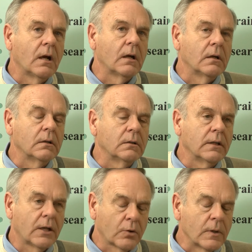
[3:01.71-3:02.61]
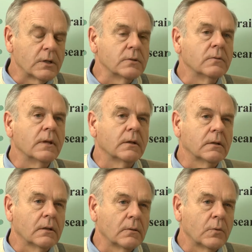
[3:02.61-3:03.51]
are they agreed to
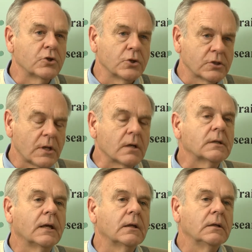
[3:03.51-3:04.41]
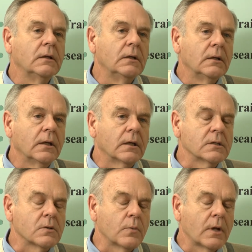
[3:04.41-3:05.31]
that uh, we should start that,
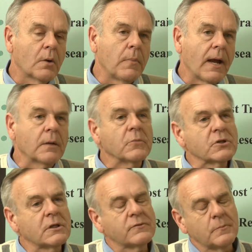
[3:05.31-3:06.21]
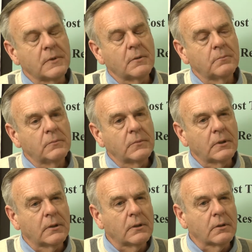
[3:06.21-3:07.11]
and so we are buying machines from them.
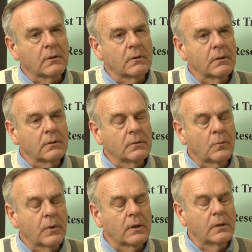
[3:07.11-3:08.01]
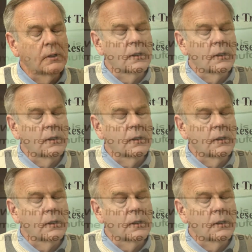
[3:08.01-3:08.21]
Uh, uh, we